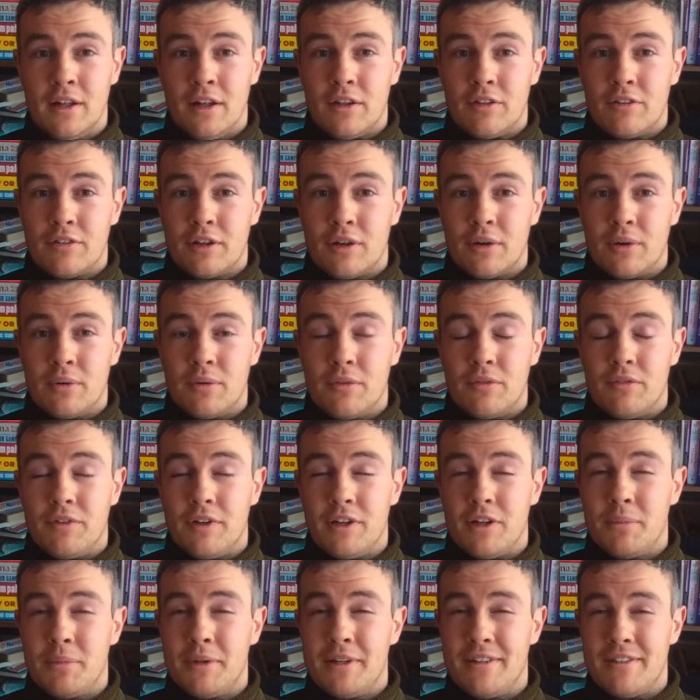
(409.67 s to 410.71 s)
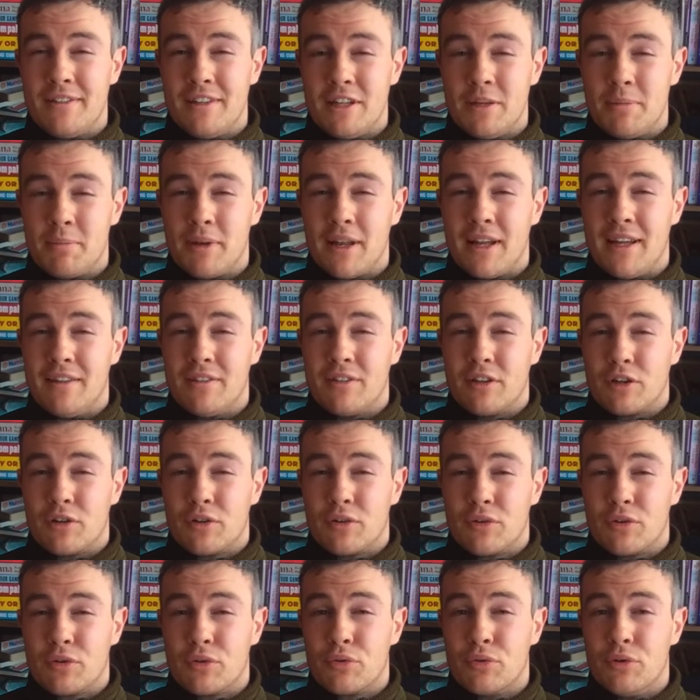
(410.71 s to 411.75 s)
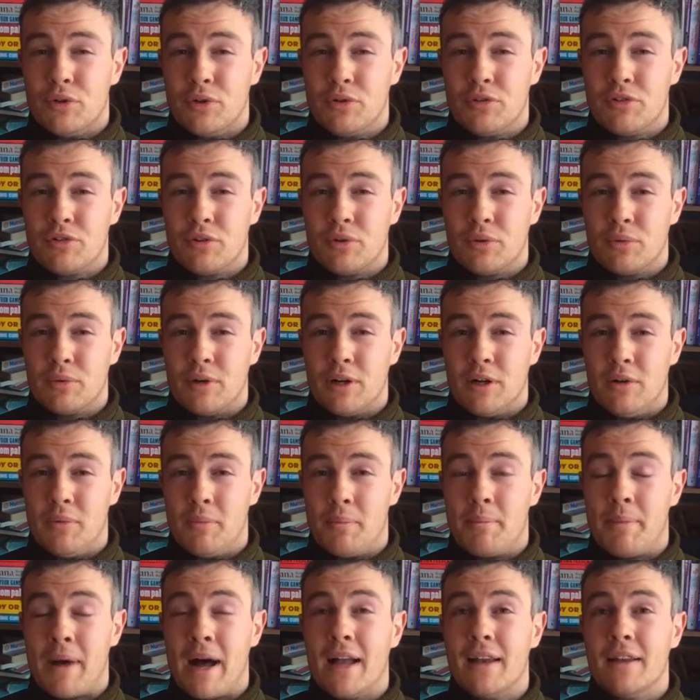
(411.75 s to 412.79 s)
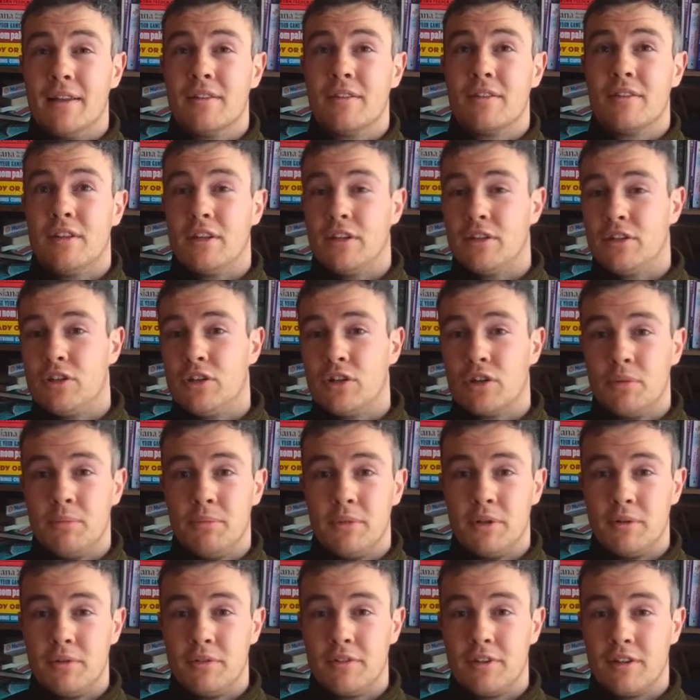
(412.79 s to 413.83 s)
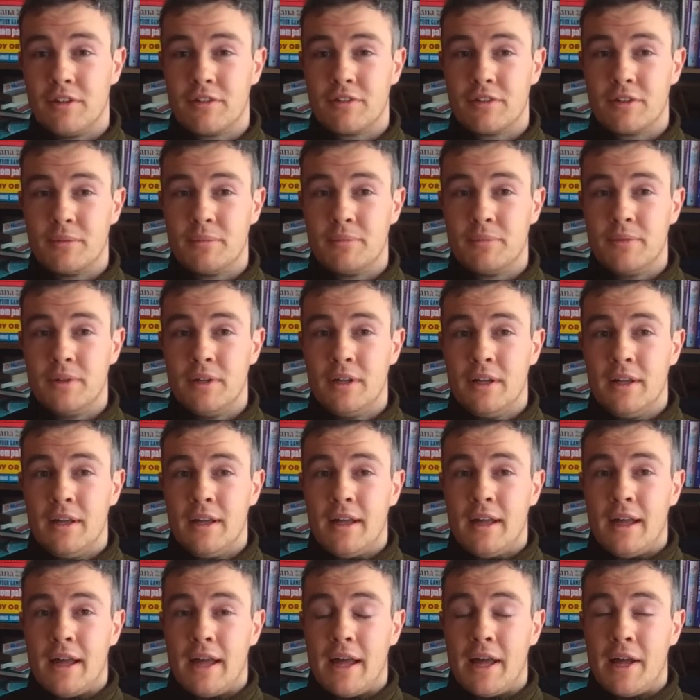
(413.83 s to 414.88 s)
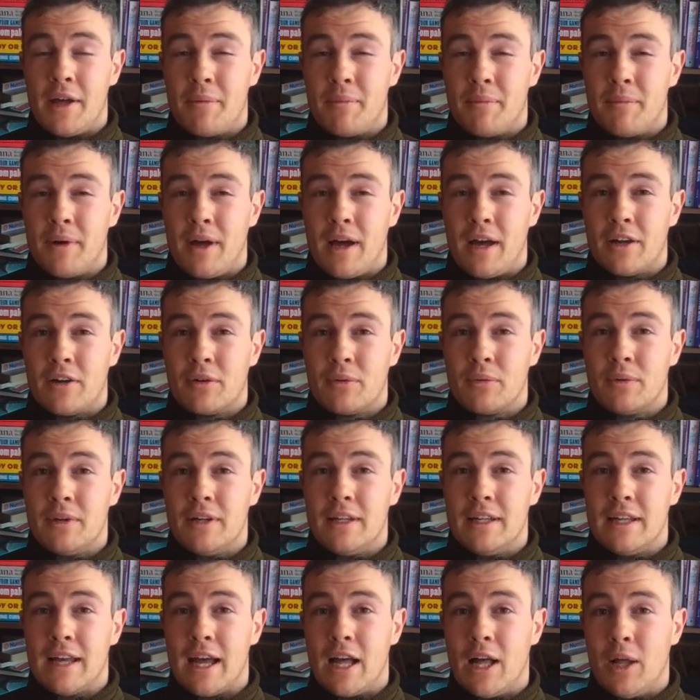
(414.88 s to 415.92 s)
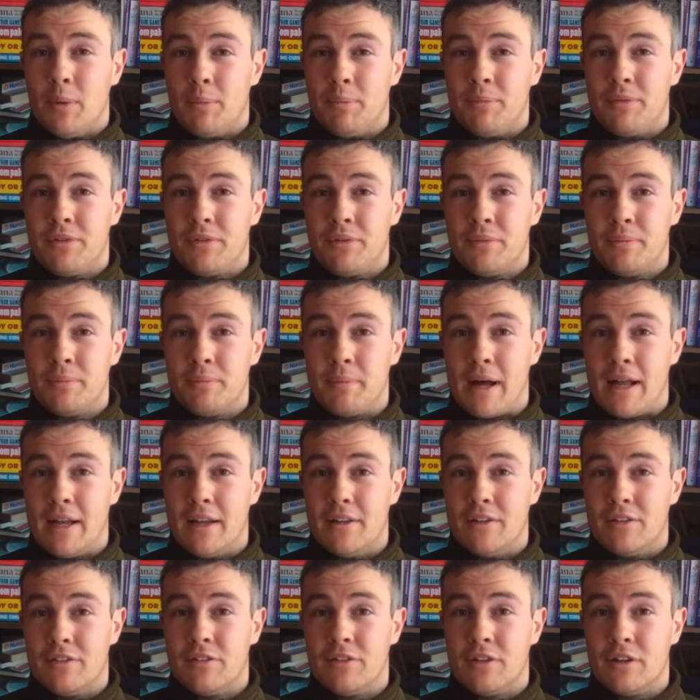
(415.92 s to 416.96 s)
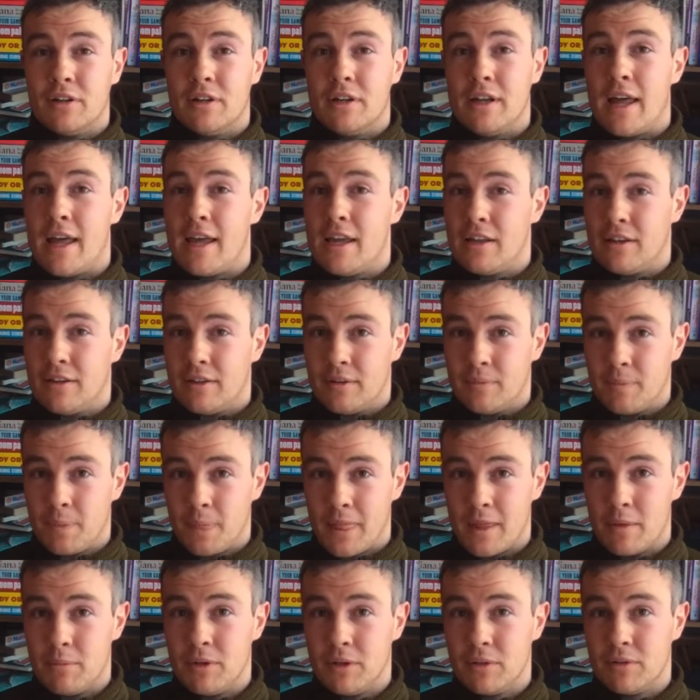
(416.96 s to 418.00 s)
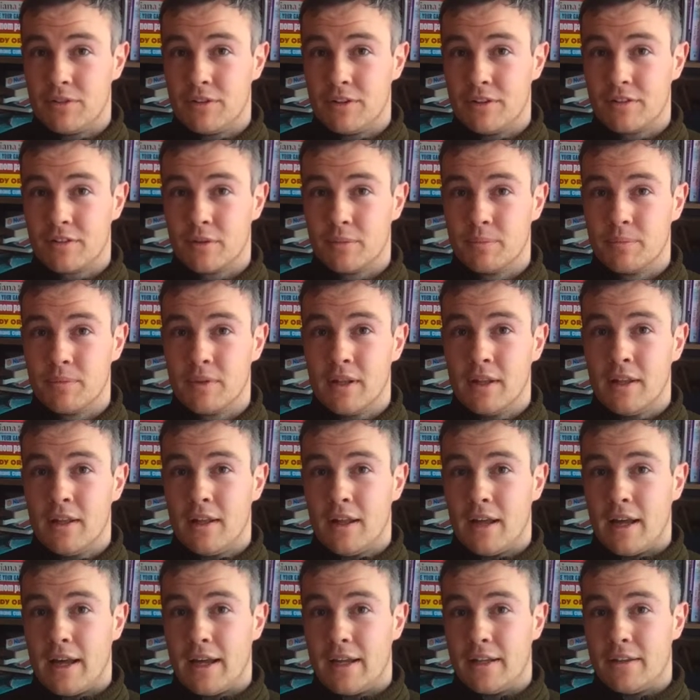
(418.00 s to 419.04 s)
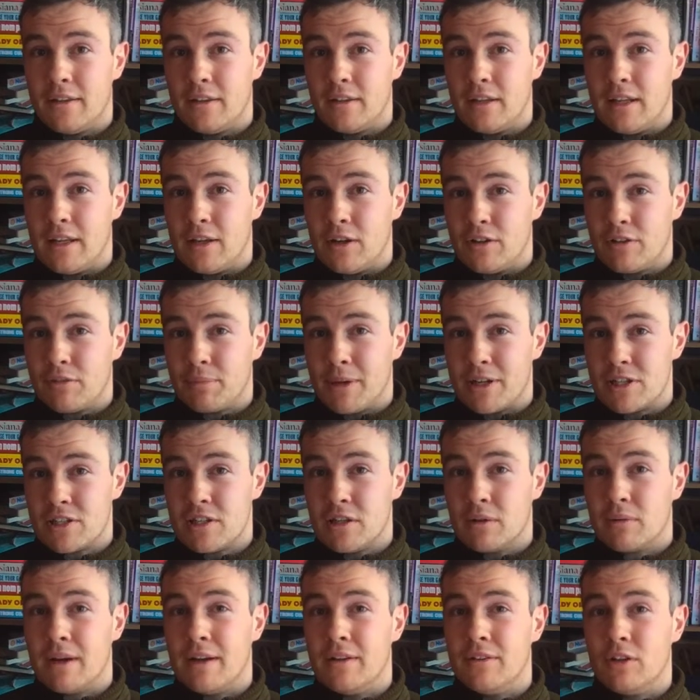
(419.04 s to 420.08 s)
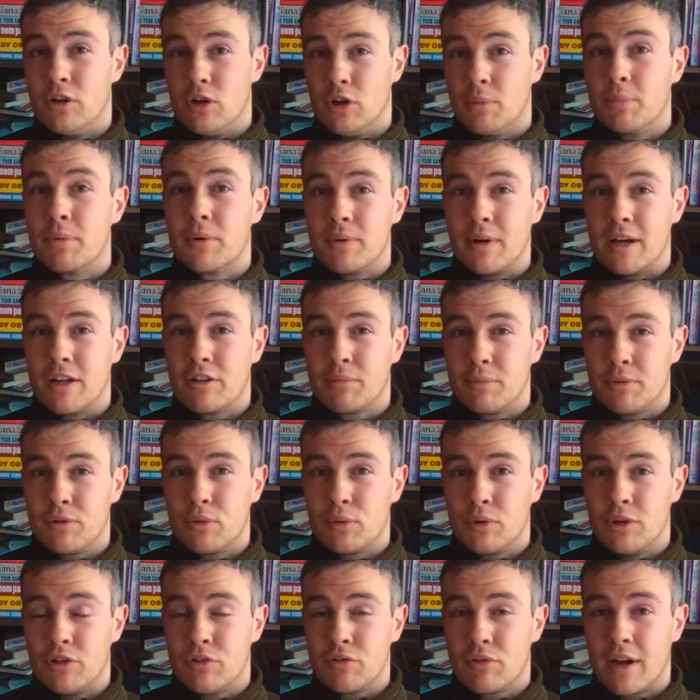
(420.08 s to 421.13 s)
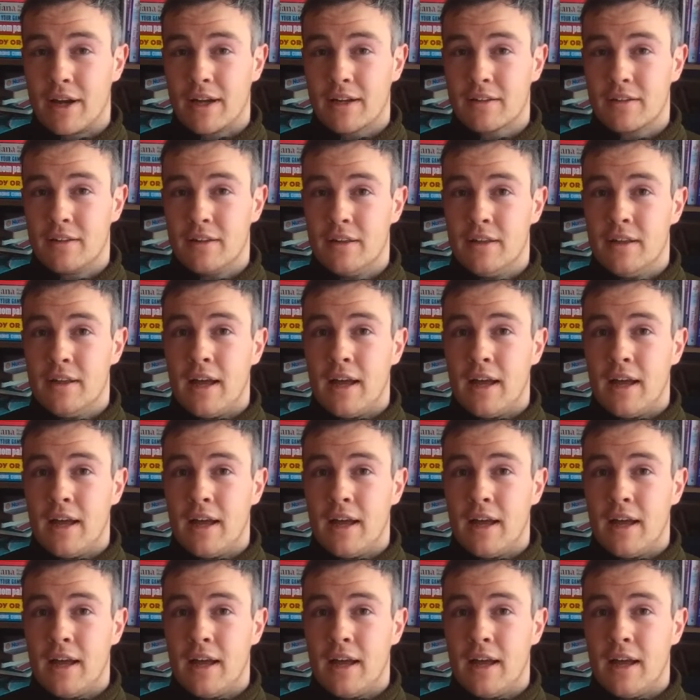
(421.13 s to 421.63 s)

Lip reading: So vitamin D plays a crucial role in balancing your immune system. And it really helps balance your innate immune system, and especially around the upper respiratory tract.